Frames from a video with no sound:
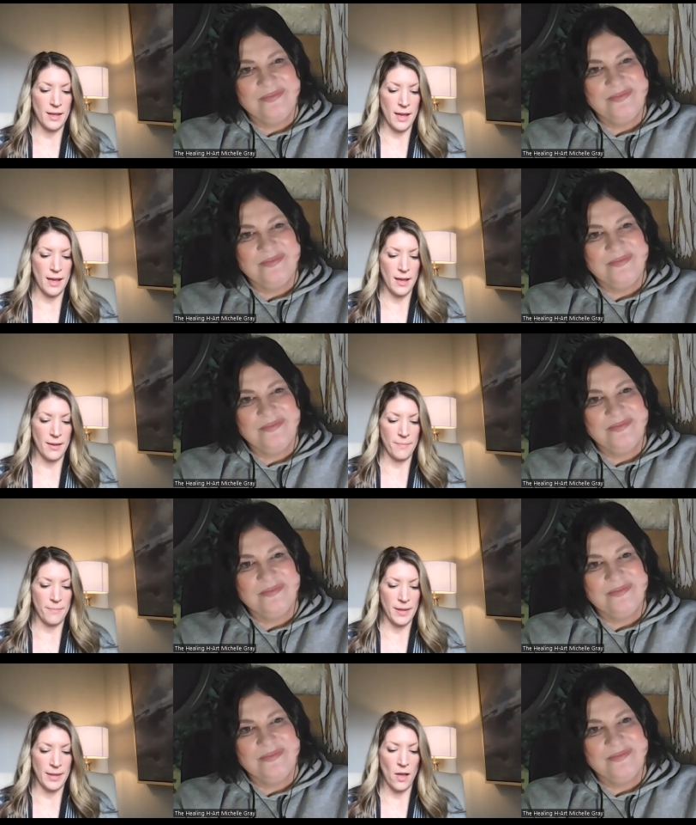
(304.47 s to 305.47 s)
Speaker 1: uh,
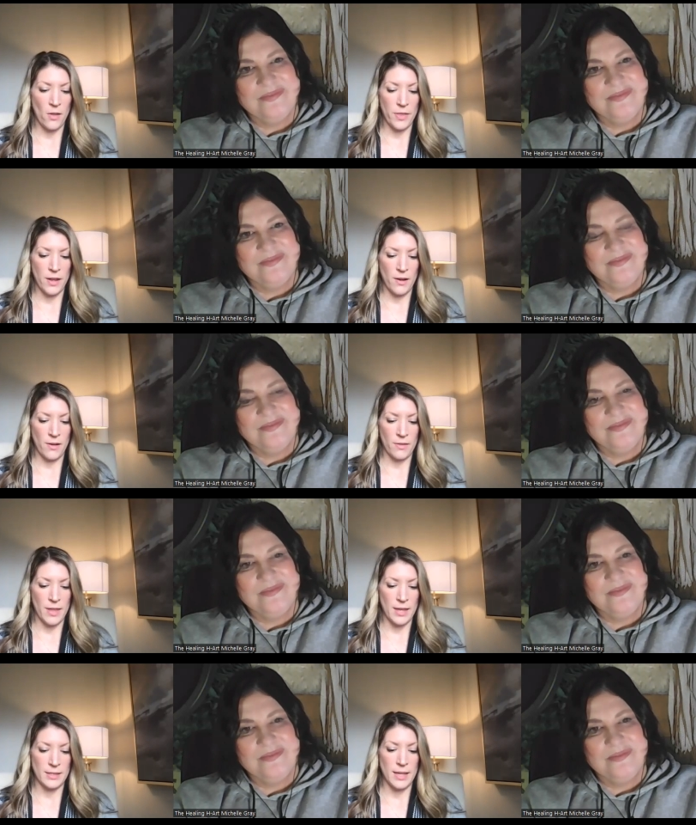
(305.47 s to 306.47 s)
being healthier,
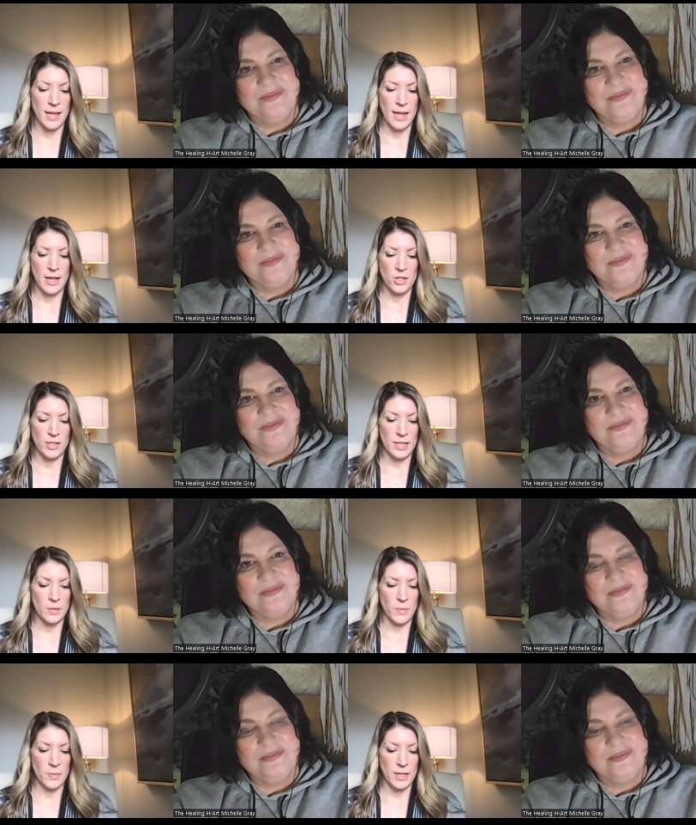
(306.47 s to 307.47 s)
things. And she
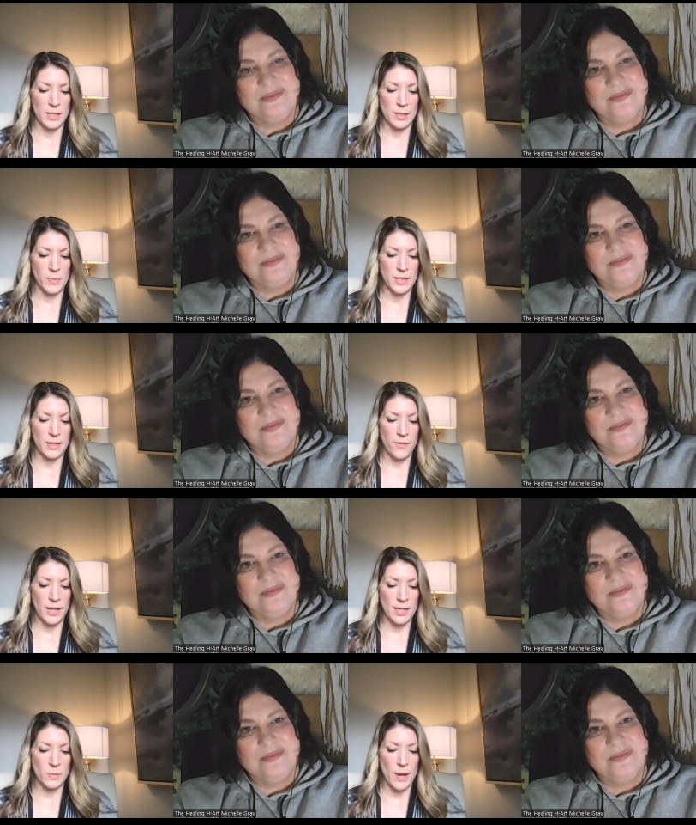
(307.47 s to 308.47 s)
says, be as
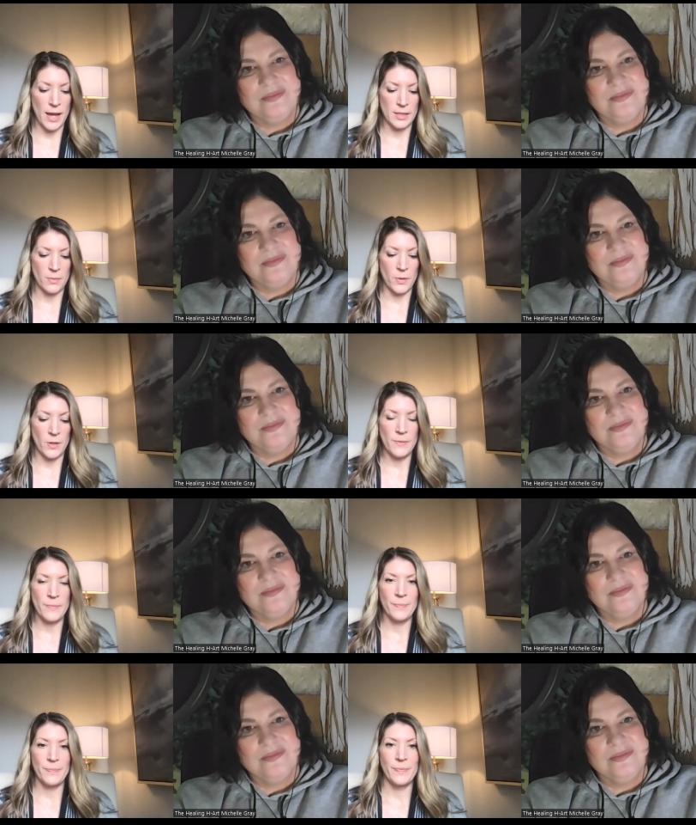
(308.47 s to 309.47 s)
specific as
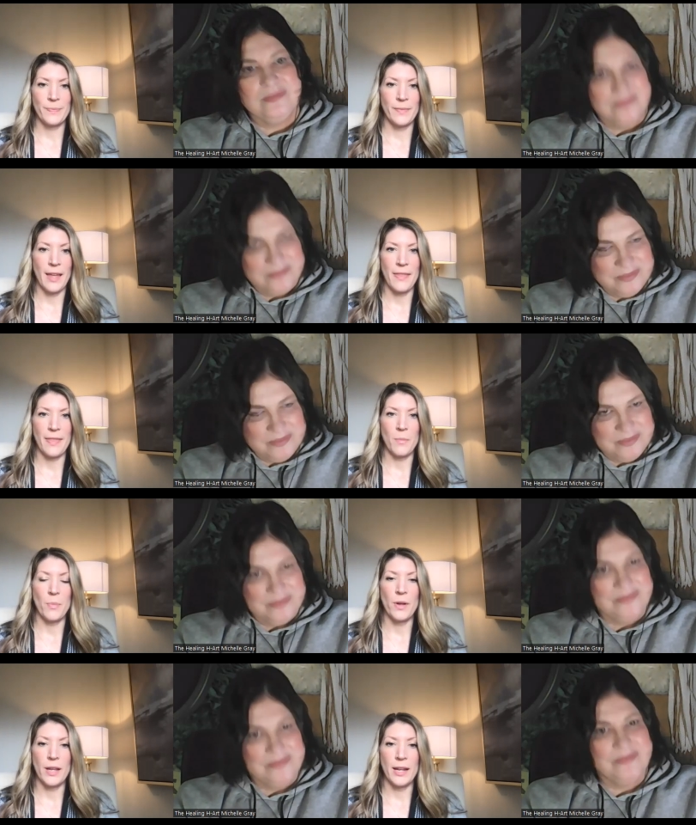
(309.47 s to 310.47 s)
possible and then
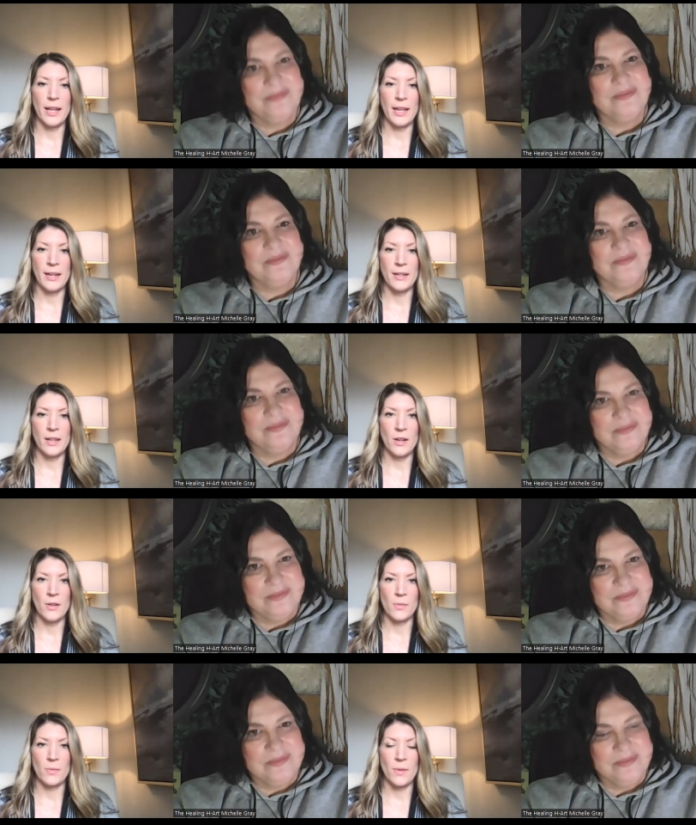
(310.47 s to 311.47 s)
put it in, you
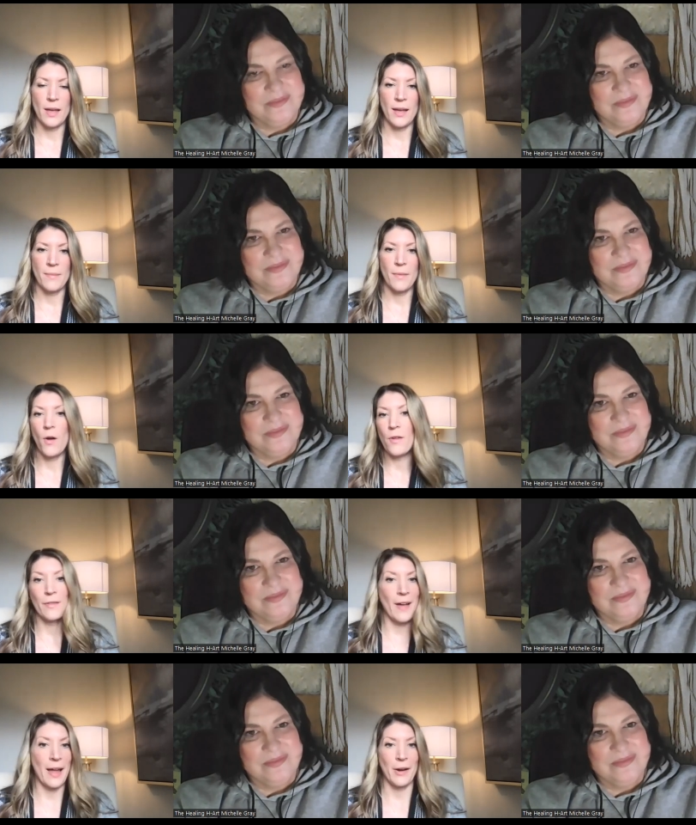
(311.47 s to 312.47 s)
know, um, over
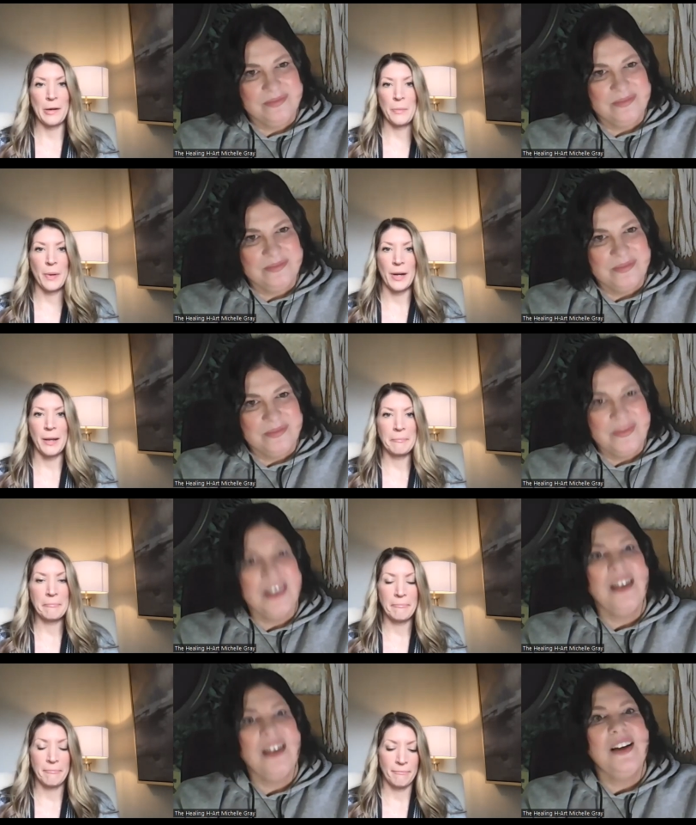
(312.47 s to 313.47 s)
fire and burn it.
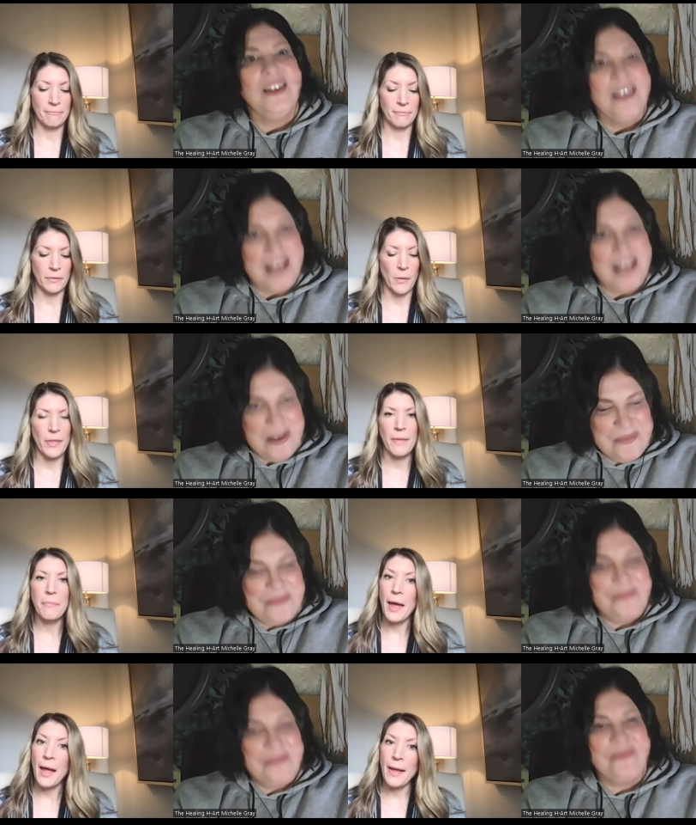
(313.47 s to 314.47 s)
So yep. I thought
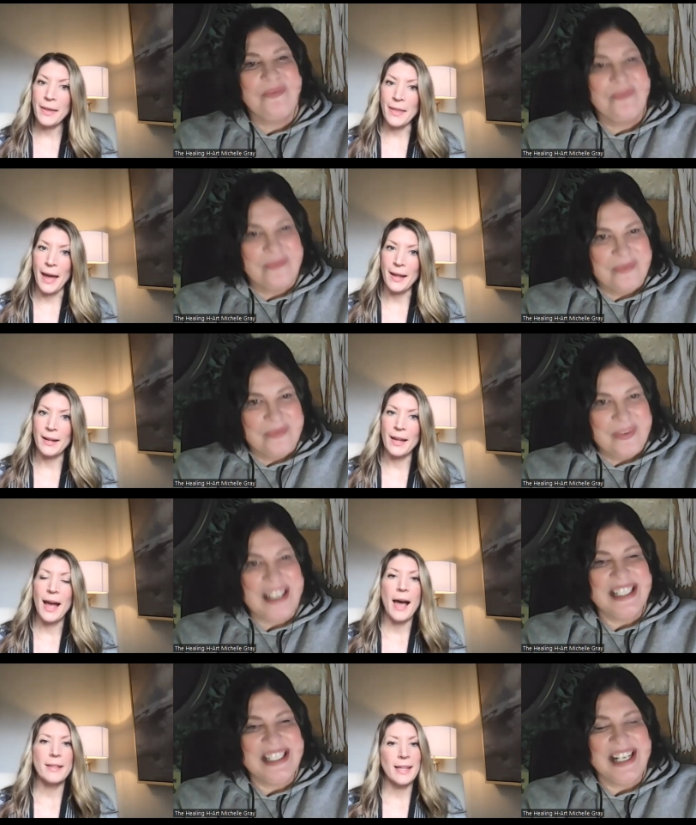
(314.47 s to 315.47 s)
that.
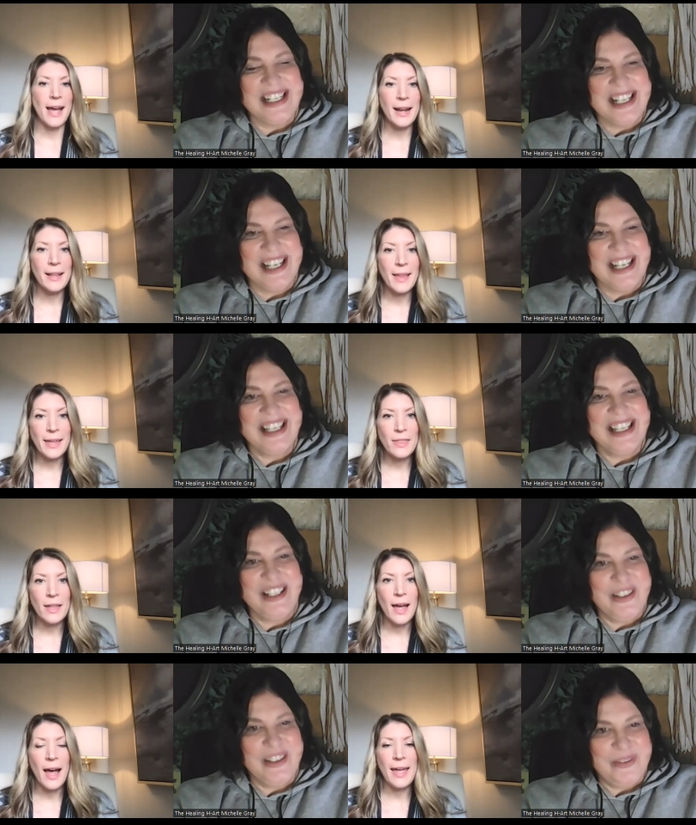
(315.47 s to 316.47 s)
That's I nice. I like, like
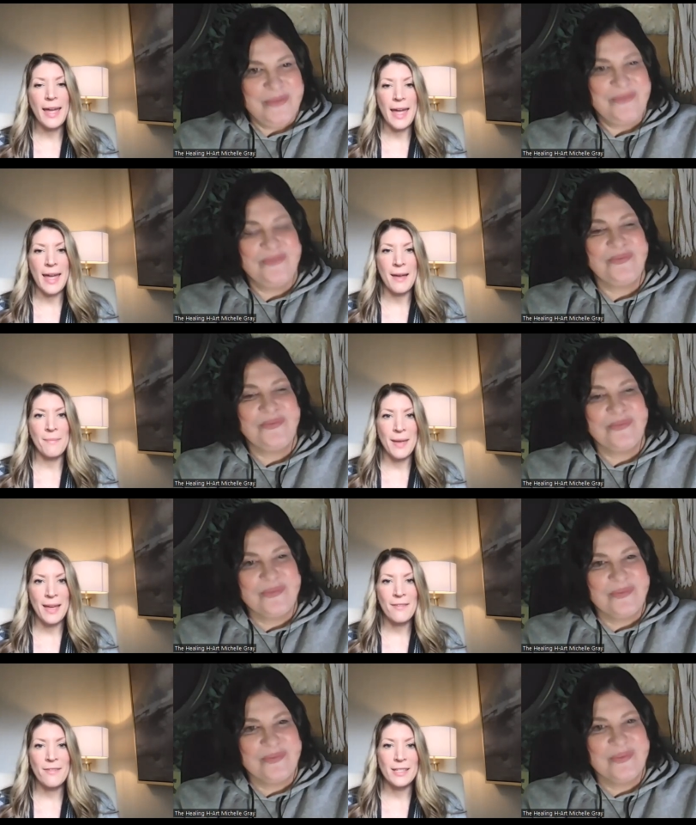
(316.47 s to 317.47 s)
that too. I am
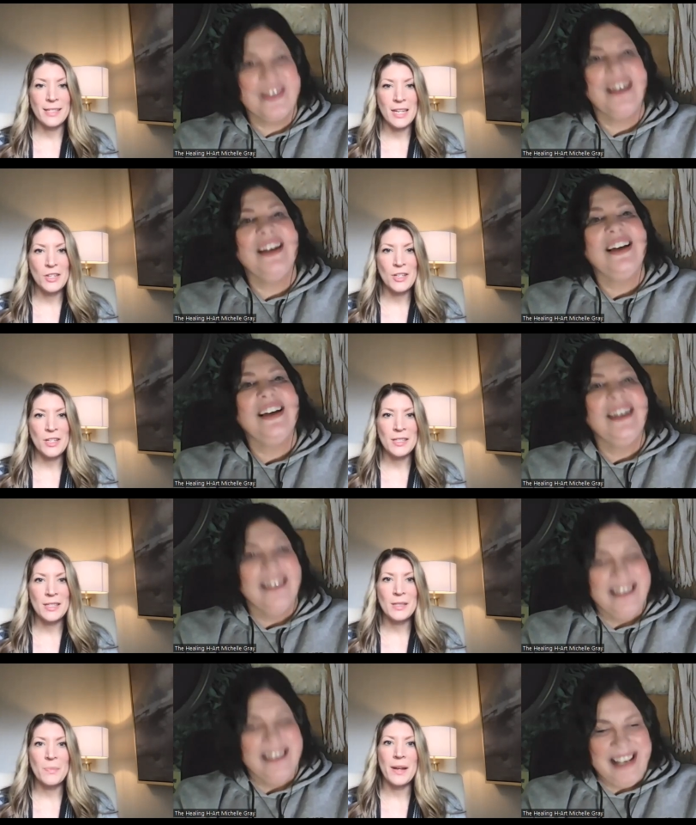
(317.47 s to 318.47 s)

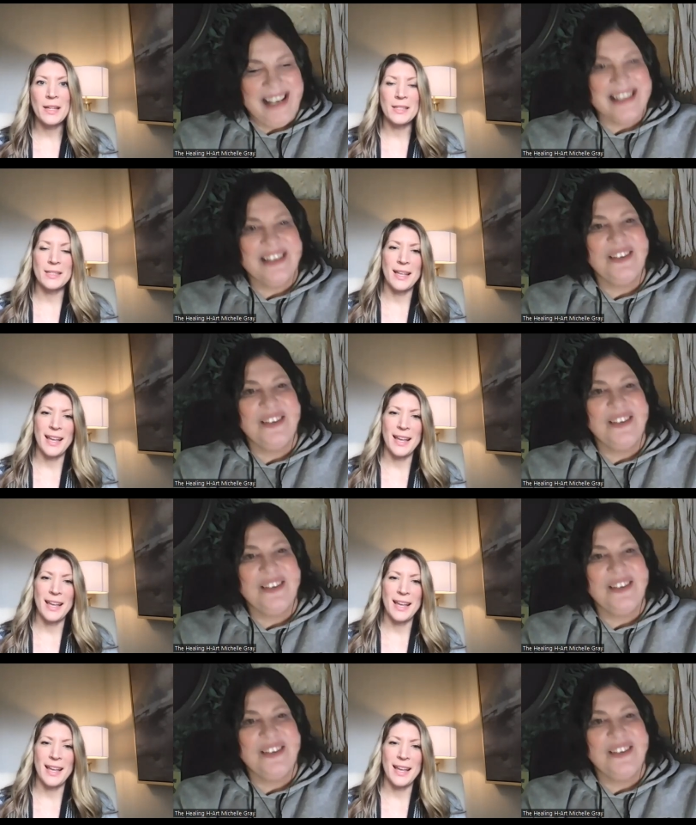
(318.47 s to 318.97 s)
manifestations, yeah. but it's